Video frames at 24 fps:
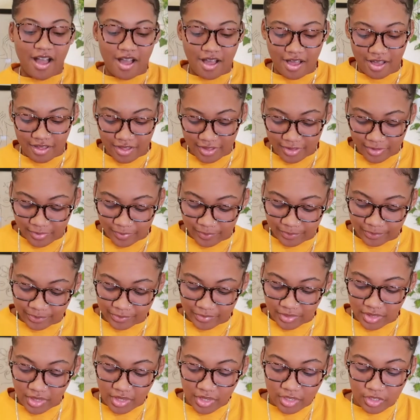
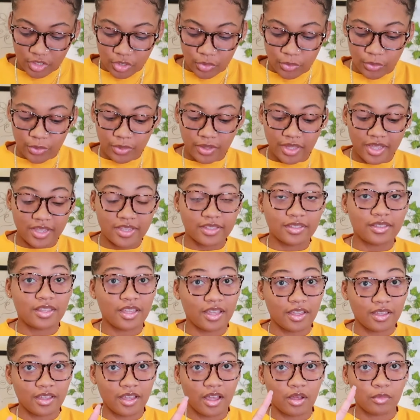It
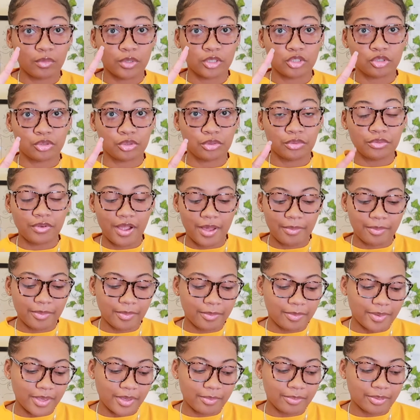did come with 2 wrapping
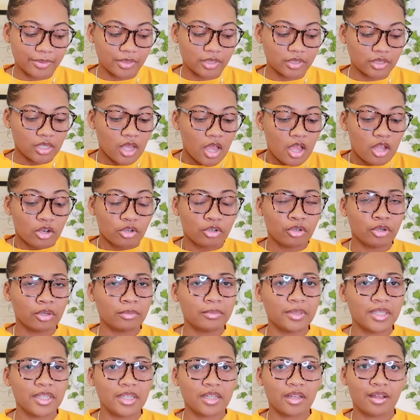papers.
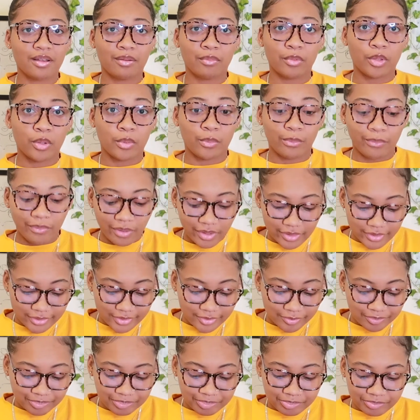Normally they come with
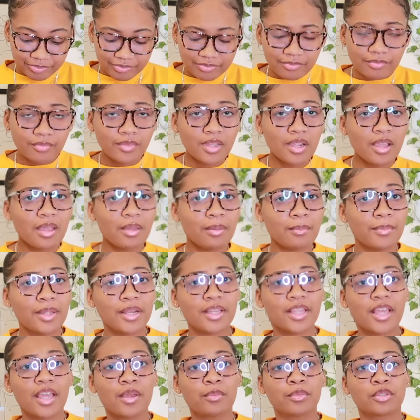1, but it
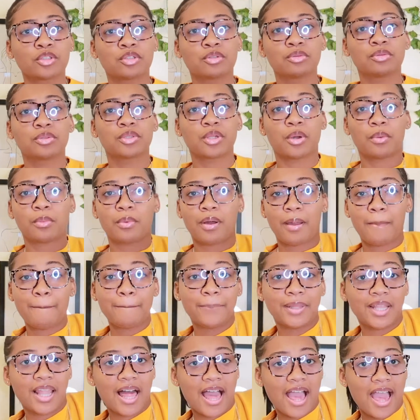came with 2. So 1
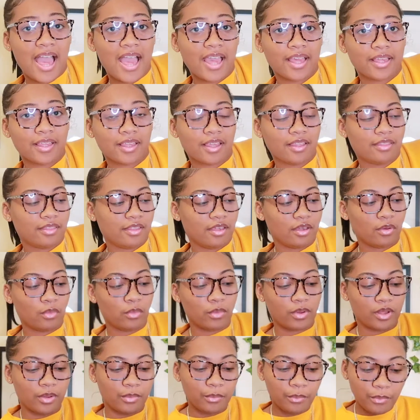black and then
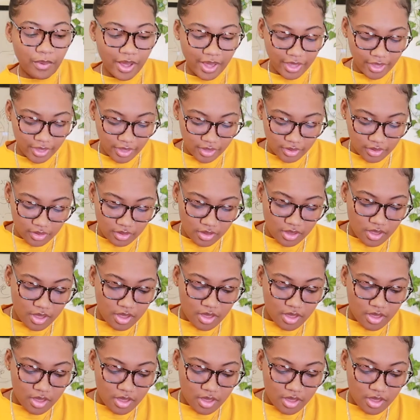1 white.